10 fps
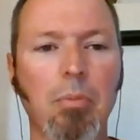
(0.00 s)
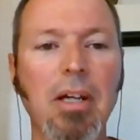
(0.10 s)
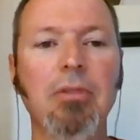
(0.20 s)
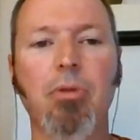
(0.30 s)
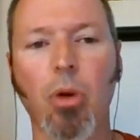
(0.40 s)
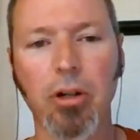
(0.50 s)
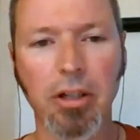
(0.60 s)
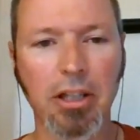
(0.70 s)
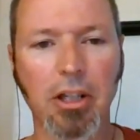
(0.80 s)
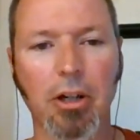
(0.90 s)

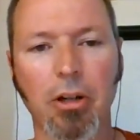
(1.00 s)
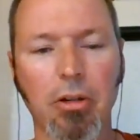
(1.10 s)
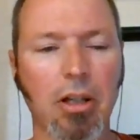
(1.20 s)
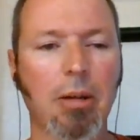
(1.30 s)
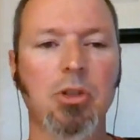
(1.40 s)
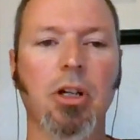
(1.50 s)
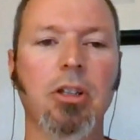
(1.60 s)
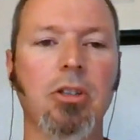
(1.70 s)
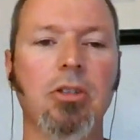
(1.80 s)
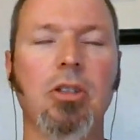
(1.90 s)
metaphor in here, and I'm
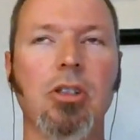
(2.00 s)
trying to